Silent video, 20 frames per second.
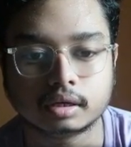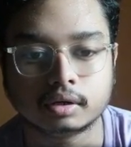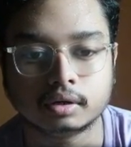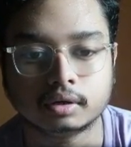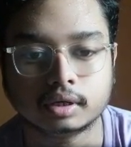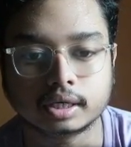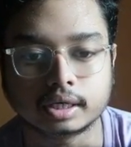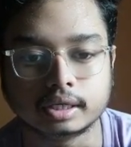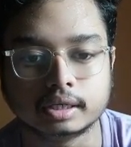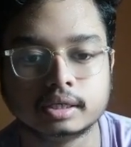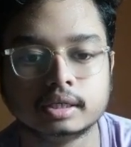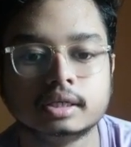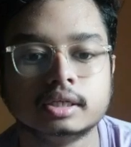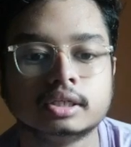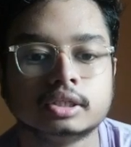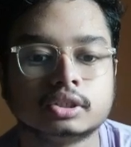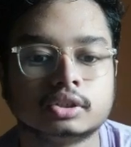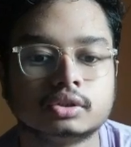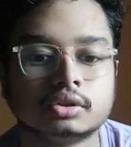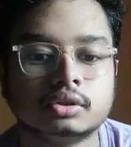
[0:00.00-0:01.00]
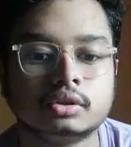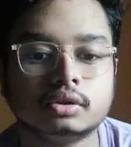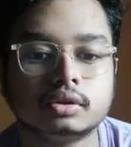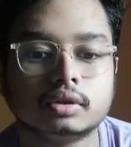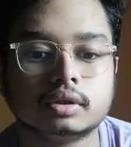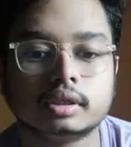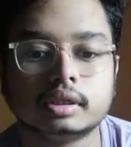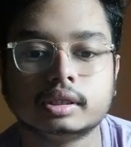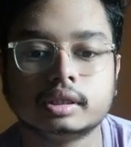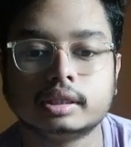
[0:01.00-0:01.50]
Okay, so
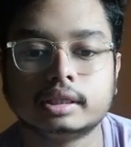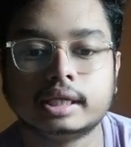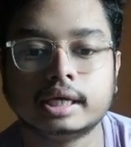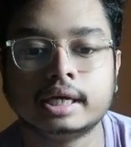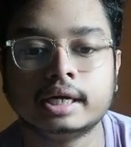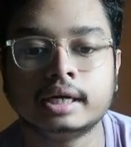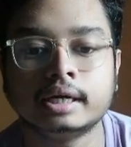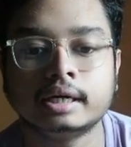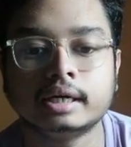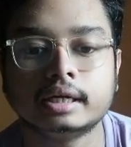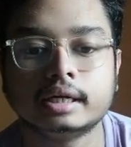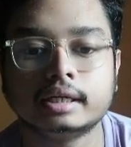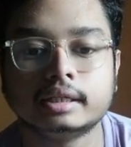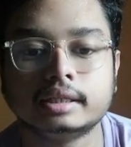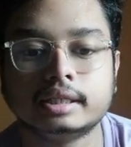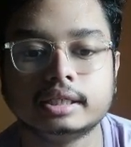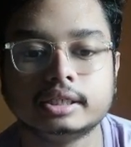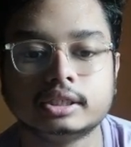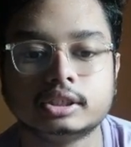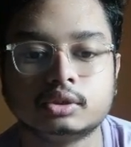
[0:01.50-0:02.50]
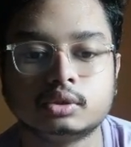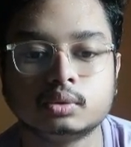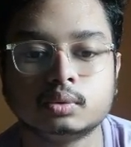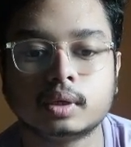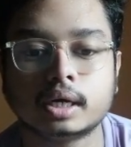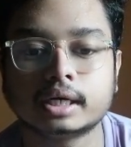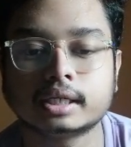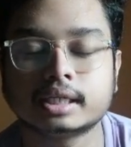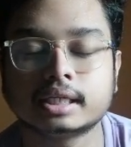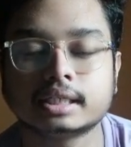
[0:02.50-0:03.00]
then these two
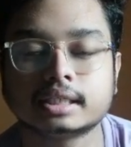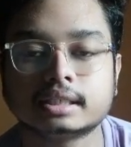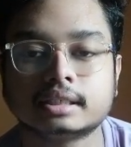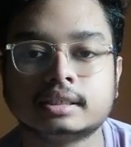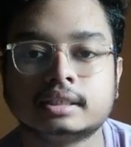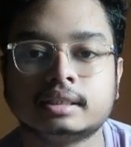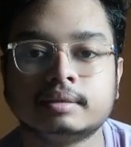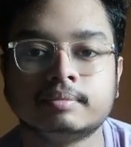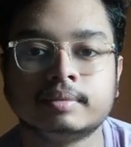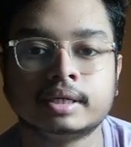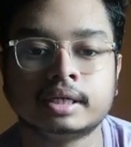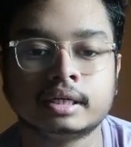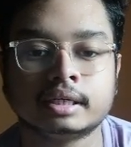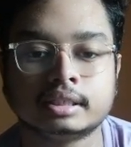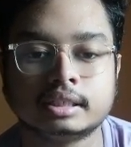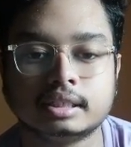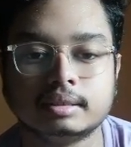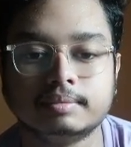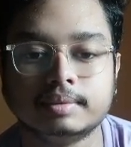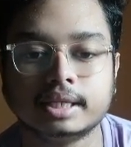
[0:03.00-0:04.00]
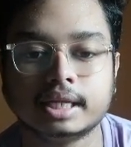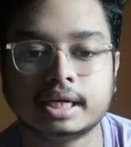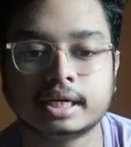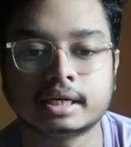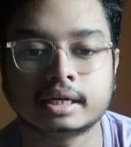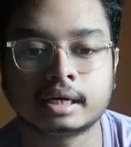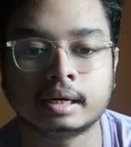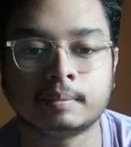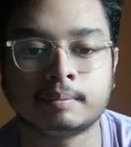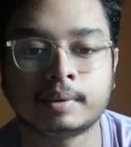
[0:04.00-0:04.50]
are the
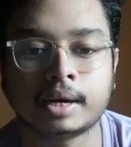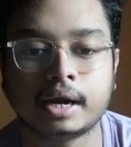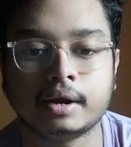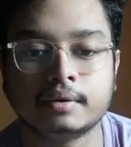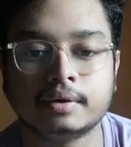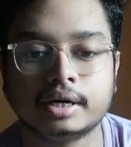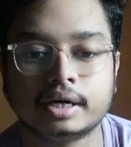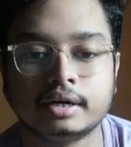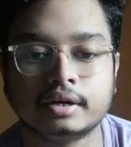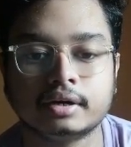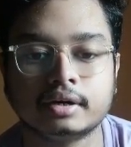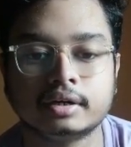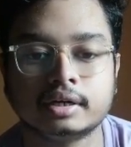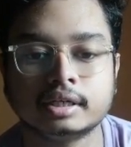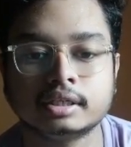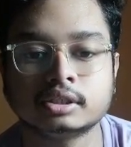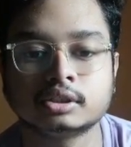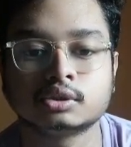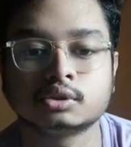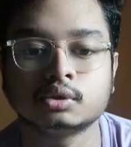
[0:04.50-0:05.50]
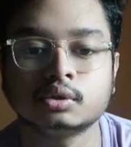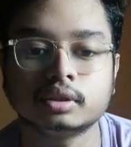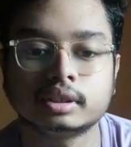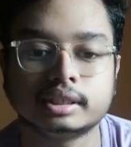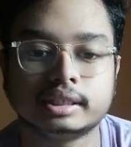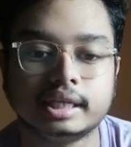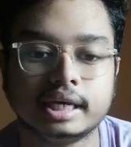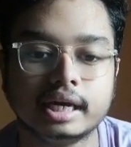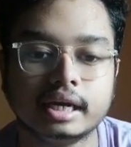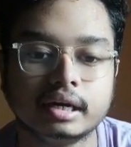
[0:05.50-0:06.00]
similar priority order, so
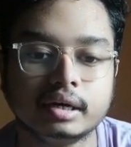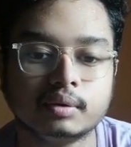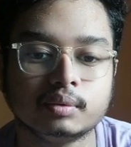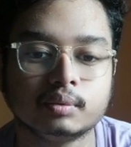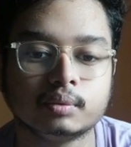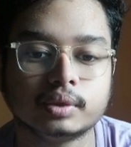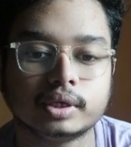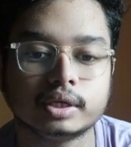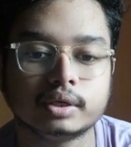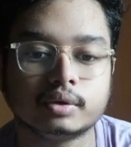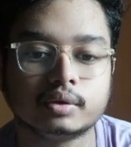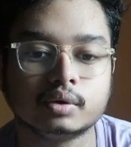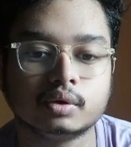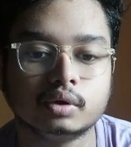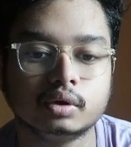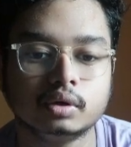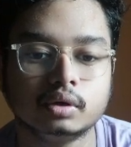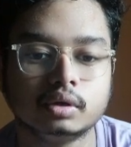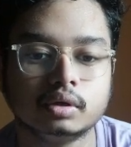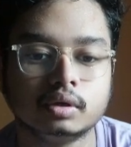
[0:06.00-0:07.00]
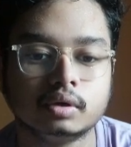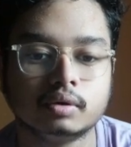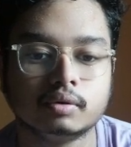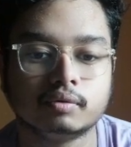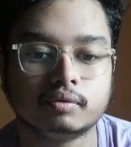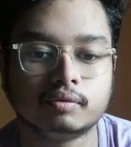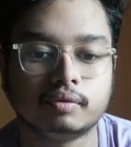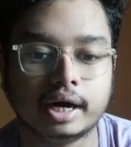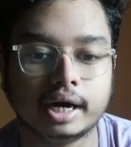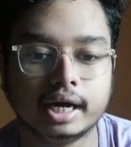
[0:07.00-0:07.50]
then we go
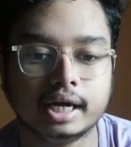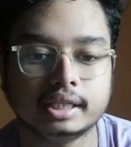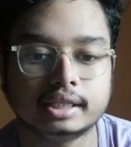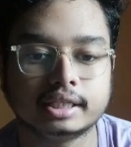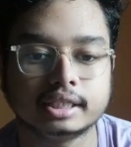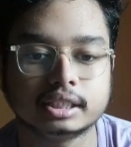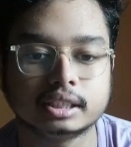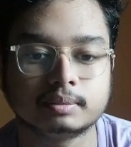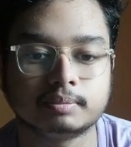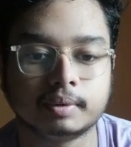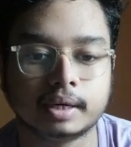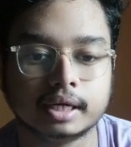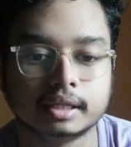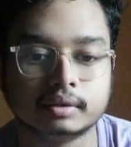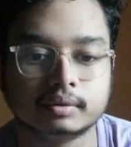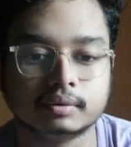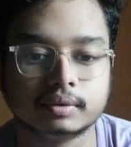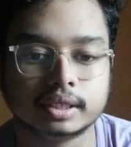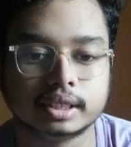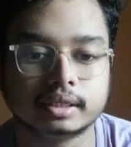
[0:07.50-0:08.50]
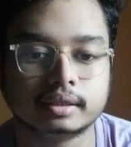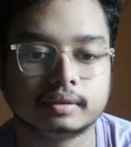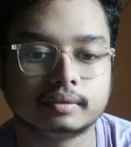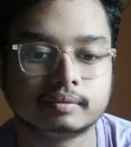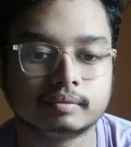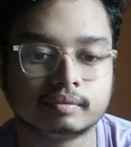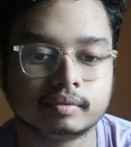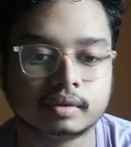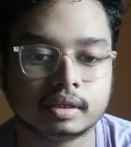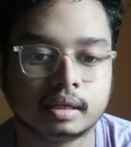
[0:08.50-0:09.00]
via this pathway.
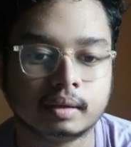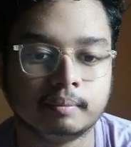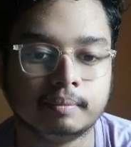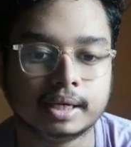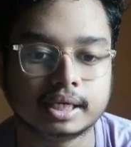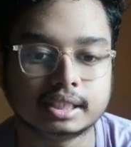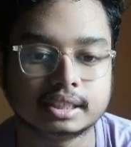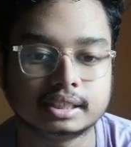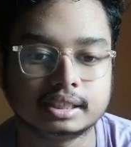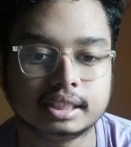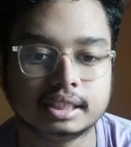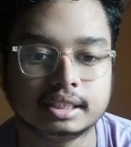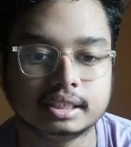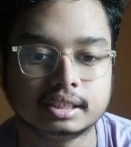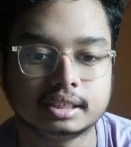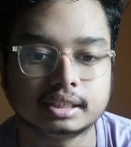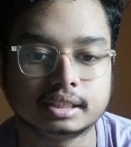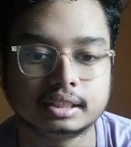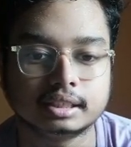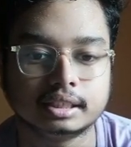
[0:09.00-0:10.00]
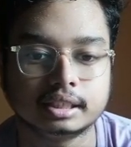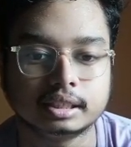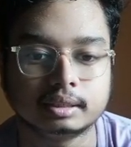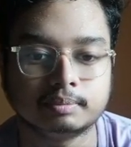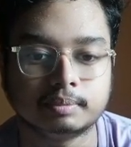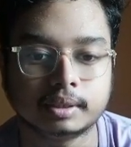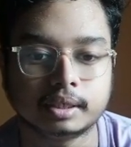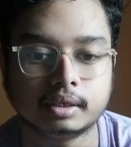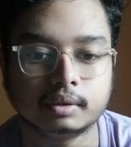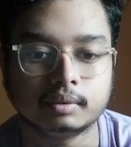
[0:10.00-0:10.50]
But since this
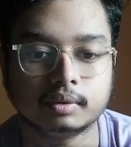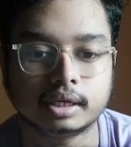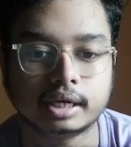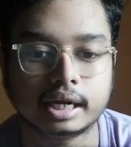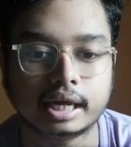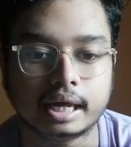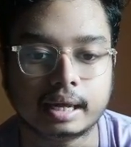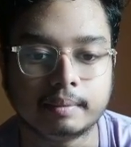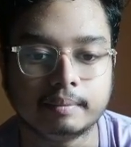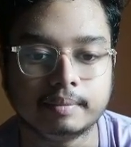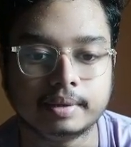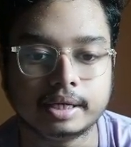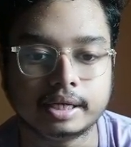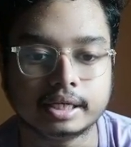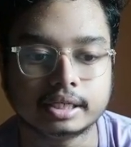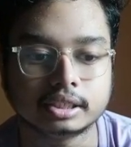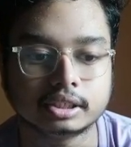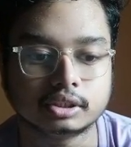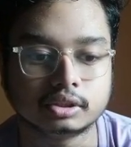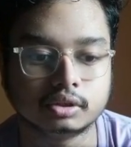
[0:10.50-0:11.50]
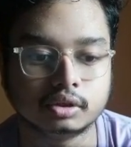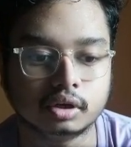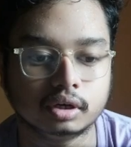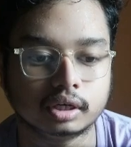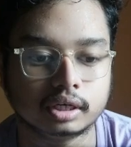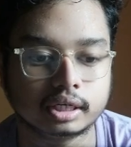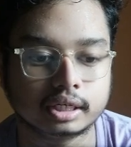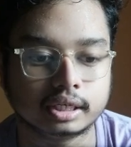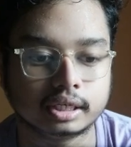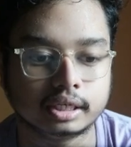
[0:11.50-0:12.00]
particular Me is
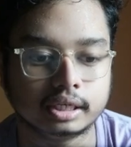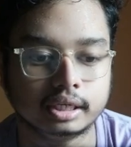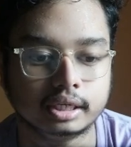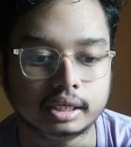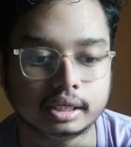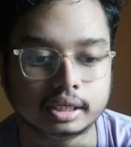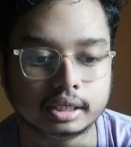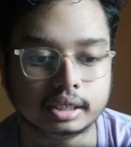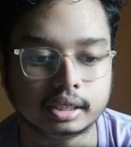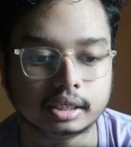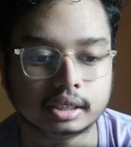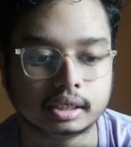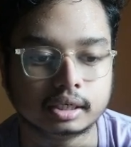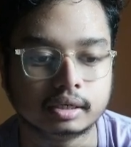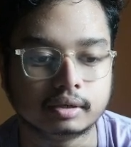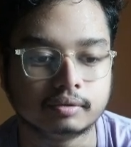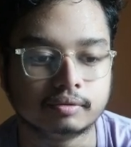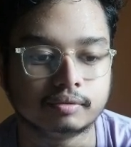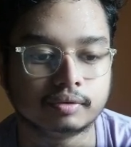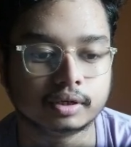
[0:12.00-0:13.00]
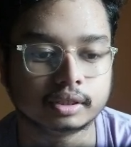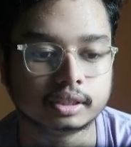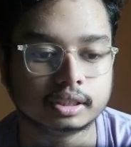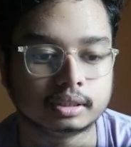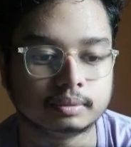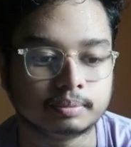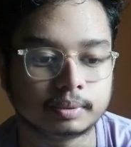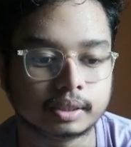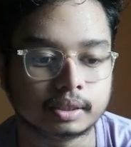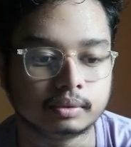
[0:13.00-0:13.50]
not here for
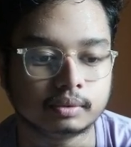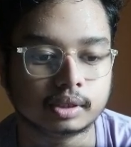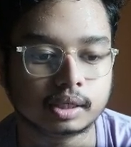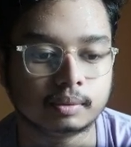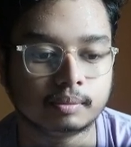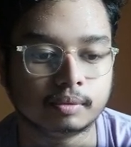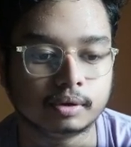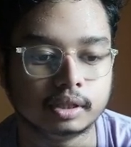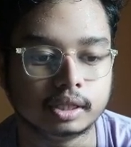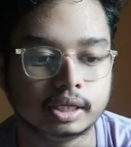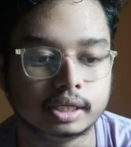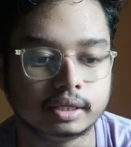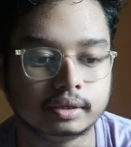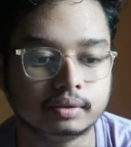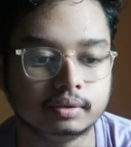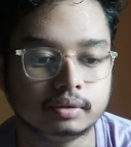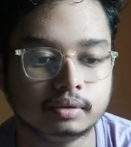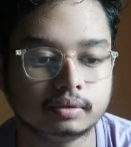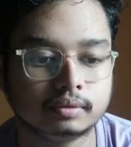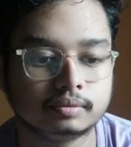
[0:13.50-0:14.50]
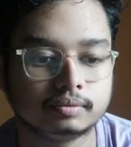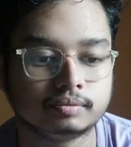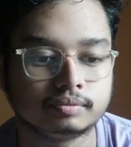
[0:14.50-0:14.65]
this particular molecule,